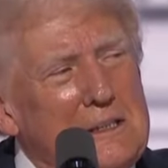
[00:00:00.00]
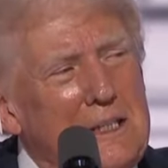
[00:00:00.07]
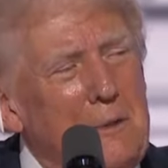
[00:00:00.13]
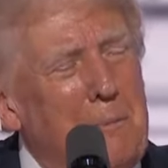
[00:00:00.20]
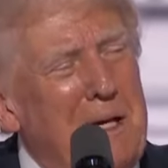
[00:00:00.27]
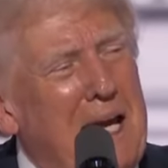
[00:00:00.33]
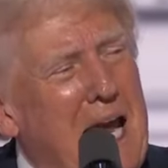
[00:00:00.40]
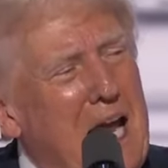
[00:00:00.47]

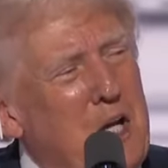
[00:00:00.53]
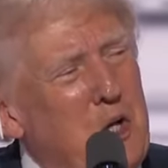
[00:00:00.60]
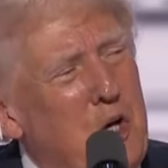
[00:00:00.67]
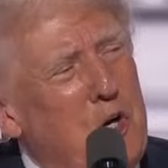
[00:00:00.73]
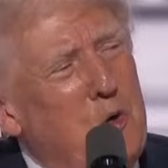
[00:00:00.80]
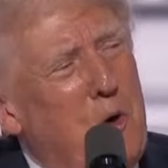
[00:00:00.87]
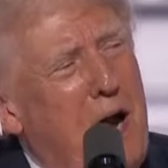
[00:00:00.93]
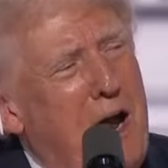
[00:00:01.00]
It began to
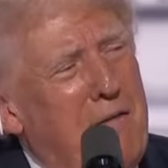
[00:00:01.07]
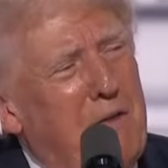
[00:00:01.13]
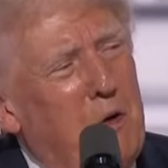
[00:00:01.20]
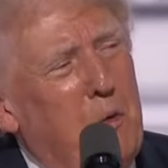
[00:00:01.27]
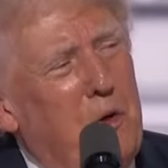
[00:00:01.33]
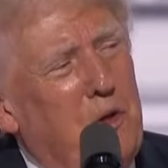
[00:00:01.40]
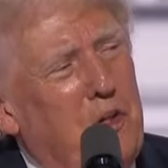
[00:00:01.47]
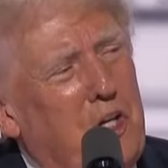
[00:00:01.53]

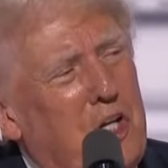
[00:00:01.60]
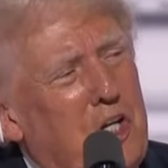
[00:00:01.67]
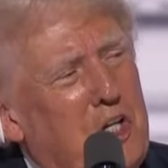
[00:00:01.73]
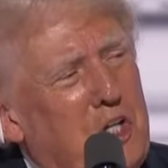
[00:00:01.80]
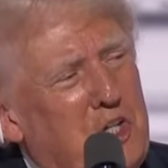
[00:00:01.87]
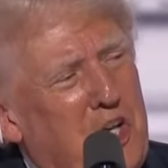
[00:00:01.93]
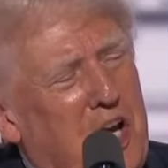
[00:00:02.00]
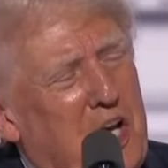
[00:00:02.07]
unravel with the
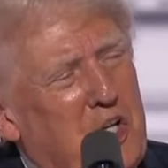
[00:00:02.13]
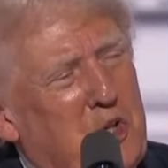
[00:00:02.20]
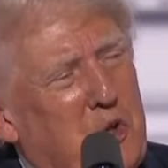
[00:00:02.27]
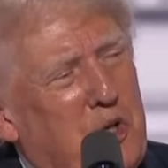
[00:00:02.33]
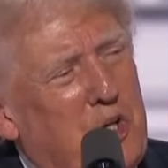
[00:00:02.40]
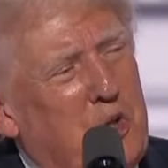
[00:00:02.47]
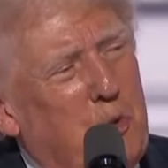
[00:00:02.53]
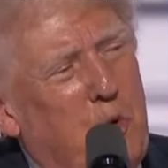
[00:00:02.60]

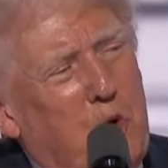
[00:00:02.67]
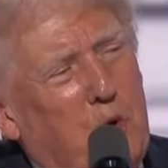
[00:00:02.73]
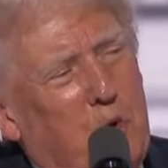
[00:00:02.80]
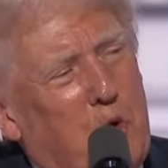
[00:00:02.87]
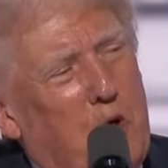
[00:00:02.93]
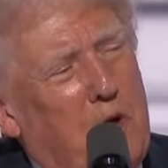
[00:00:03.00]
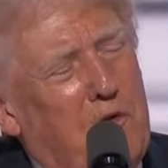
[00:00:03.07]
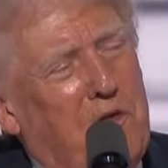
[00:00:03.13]
disastrous
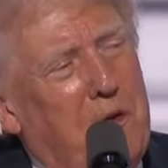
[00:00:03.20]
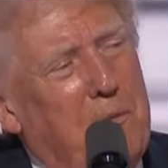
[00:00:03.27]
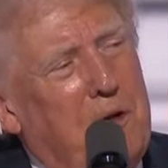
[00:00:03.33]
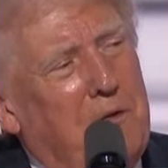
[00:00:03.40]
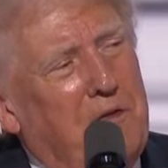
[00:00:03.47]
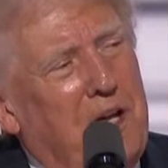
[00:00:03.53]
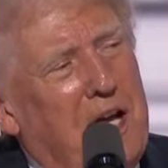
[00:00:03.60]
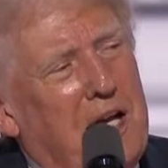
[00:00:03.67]
withdrawal from
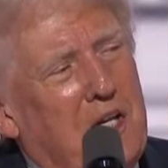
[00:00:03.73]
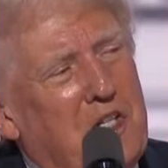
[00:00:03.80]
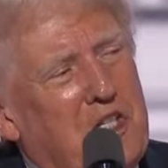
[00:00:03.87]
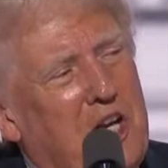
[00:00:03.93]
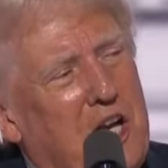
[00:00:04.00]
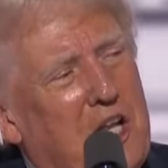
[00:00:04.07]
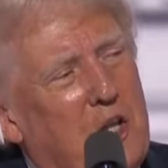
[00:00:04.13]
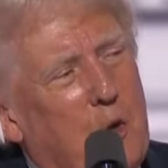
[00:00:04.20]

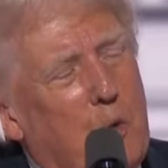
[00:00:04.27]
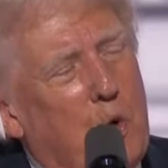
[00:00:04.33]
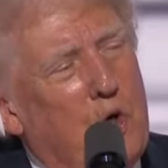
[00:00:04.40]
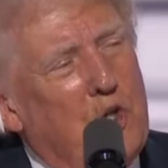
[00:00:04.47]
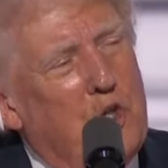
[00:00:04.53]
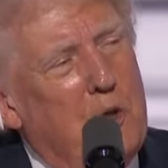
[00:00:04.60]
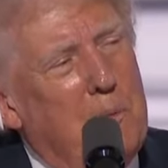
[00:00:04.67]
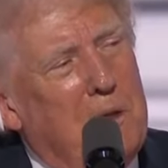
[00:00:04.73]
Afghanistan, the
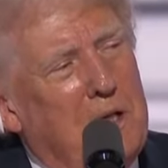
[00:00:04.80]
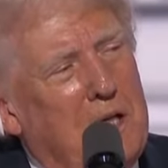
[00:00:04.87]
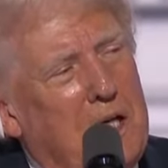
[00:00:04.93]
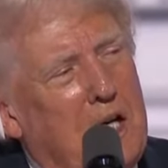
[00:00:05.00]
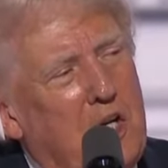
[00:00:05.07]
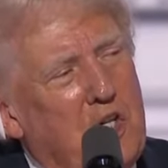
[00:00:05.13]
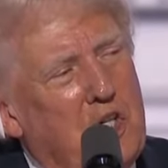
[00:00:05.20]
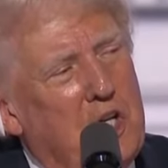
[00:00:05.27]
worst
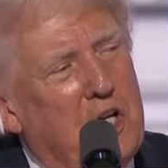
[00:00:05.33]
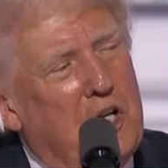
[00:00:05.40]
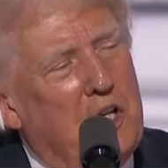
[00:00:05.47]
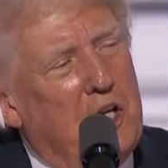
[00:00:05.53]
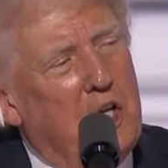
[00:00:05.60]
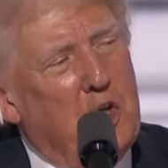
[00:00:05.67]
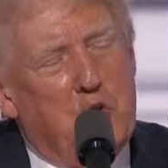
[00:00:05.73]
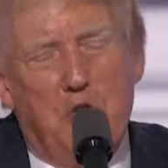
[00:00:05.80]
humiliation in
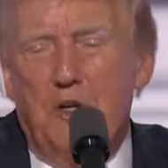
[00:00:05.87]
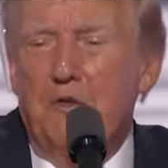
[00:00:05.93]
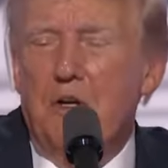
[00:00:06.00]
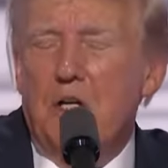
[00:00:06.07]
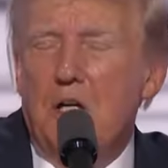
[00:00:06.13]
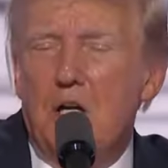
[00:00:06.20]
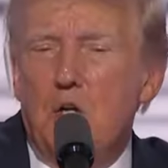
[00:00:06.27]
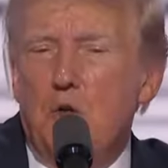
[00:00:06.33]
the history of
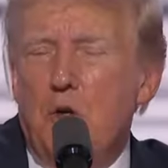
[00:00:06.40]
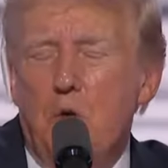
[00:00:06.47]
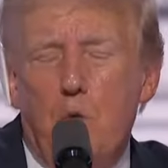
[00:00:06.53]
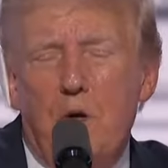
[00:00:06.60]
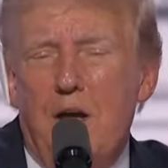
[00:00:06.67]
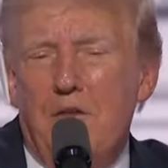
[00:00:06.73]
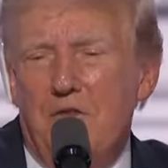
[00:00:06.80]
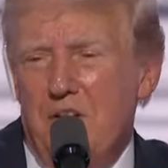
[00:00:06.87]
our country.
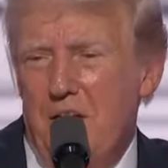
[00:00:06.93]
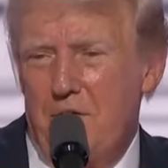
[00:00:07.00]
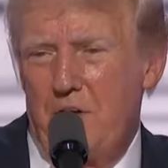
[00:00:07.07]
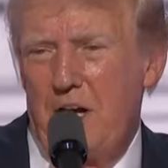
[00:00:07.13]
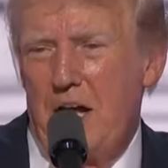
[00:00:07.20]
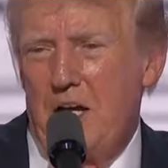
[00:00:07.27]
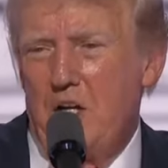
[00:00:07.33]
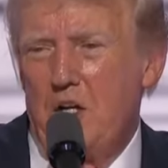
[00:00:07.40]
We have never
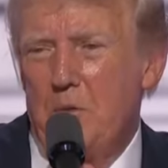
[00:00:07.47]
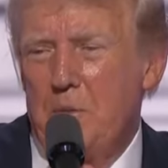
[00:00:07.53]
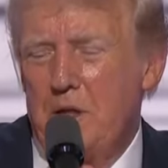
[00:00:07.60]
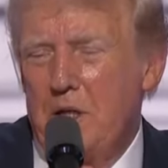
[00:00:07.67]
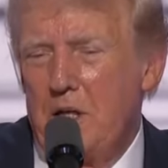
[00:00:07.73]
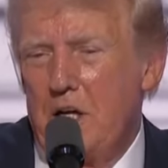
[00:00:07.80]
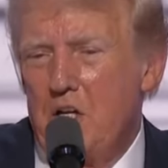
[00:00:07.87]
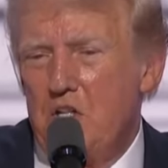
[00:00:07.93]
had a
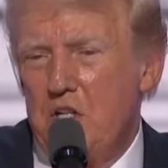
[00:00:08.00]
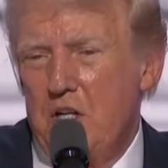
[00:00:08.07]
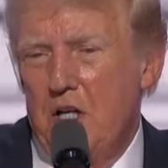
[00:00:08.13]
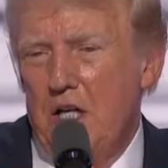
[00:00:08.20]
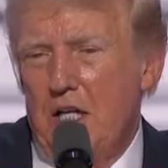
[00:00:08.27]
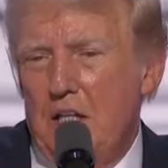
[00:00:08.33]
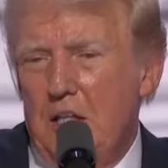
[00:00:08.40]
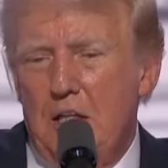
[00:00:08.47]
humiliation
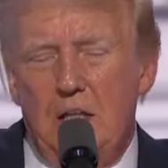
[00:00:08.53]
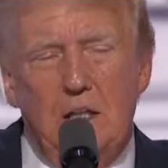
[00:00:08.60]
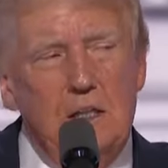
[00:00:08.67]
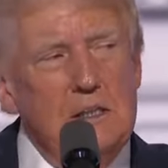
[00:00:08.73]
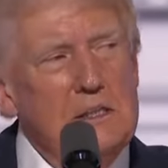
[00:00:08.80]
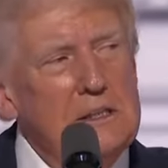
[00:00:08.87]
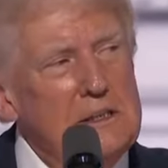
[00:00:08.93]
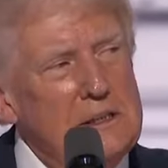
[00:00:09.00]
like that.
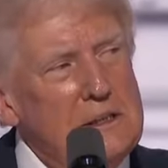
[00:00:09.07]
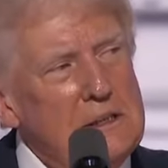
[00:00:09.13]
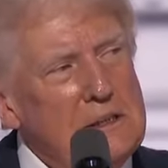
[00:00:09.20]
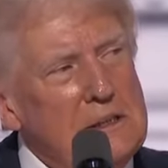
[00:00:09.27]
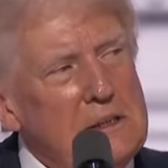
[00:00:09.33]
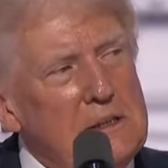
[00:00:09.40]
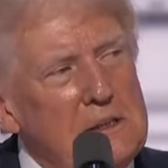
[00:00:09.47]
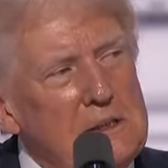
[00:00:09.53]

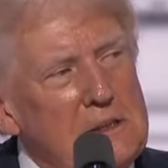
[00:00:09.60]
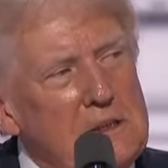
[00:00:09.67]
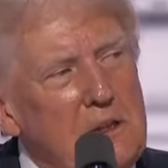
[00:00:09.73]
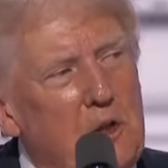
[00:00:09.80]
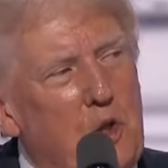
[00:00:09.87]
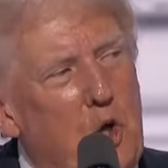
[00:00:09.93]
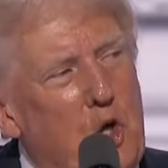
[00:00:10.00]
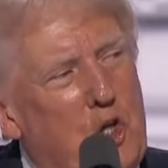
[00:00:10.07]

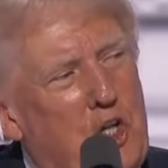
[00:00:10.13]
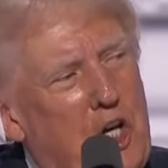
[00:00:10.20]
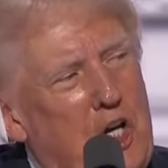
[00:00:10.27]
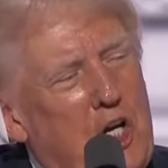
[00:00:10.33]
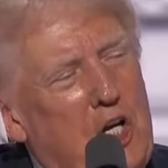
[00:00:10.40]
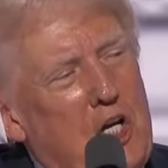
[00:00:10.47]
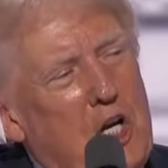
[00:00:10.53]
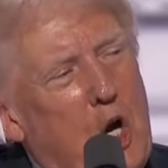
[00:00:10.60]

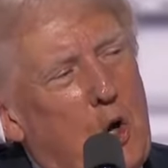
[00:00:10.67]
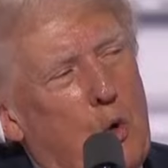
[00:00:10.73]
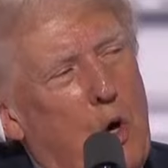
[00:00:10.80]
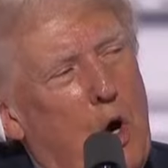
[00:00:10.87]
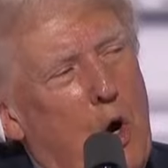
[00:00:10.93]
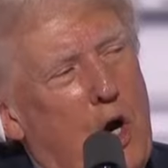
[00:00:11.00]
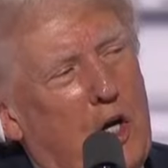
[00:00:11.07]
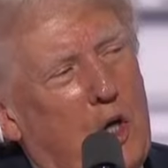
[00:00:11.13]
Thirteen
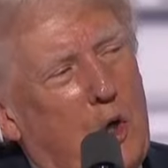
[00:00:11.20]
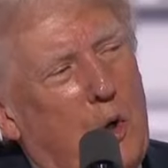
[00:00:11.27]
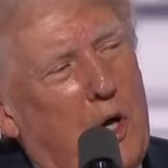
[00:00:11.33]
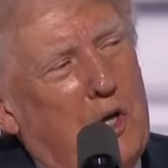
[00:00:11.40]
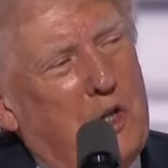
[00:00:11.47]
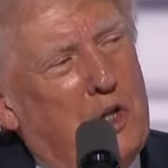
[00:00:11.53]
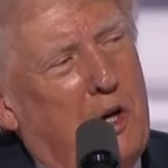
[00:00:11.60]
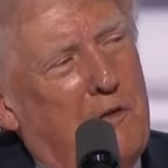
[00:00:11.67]
heroic
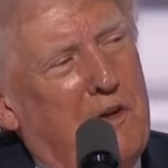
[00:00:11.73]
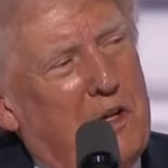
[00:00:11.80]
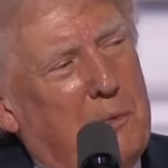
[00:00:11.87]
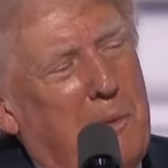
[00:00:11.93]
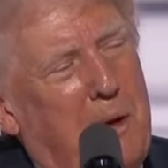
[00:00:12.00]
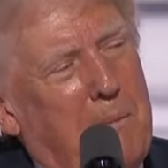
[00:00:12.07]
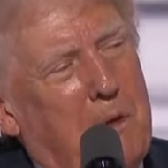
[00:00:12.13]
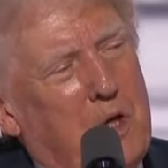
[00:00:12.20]
U.S. service
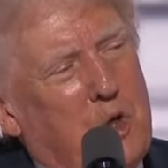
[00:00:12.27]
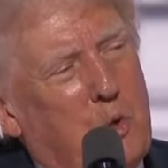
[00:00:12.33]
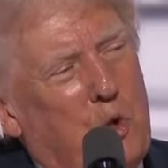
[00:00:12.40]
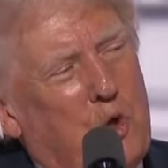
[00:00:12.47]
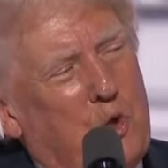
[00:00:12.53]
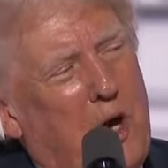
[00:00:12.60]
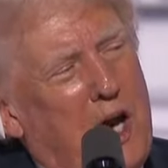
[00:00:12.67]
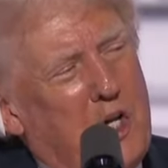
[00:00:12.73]
members
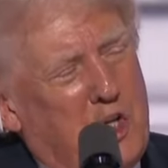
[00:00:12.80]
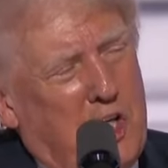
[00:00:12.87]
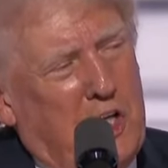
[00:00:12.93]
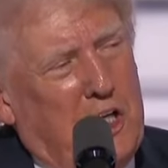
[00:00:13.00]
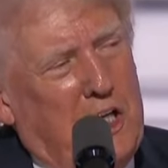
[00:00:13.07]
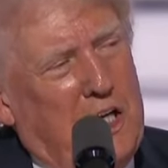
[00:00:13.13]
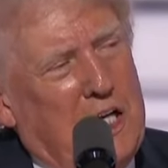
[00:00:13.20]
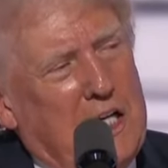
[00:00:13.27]
were
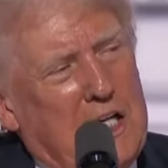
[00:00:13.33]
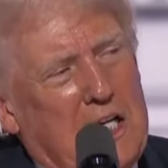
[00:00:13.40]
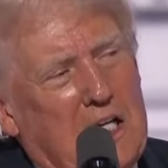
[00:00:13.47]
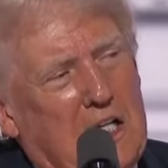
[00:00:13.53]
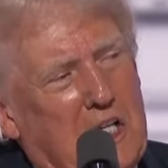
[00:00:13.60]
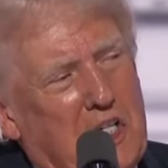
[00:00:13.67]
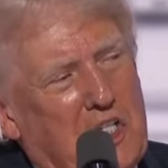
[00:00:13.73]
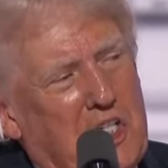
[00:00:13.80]
tragically and
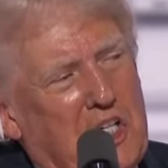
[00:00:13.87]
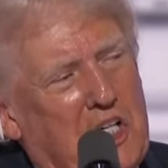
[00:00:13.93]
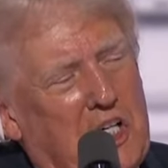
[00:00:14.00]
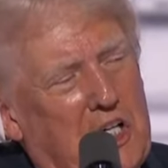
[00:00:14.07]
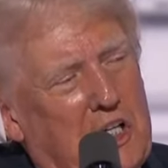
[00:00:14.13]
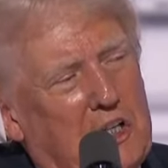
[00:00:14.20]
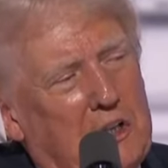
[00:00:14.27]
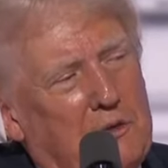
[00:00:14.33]
needlessly
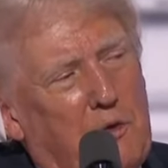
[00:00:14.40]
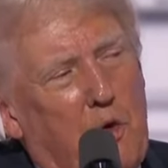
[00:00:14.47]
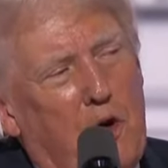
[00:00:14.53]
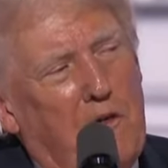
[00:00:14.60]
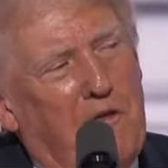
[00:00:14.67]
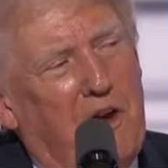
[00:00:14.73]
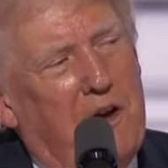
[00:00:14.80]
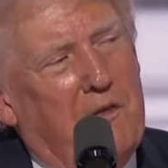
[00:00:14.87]
killed.
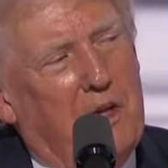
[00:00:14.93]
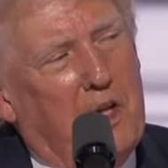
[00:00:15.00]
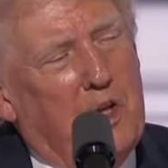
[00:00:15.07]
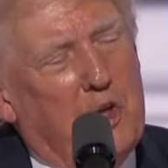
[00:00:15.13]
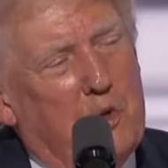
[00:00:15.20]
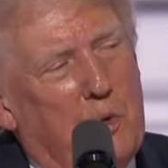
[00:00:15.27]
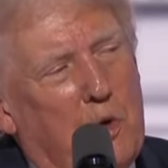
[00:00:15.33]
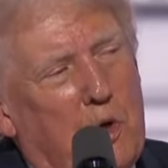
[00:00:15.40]
Forty-five
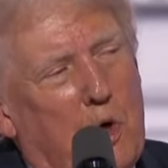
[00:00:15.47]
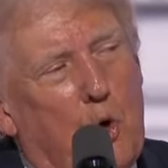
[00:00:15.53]
others were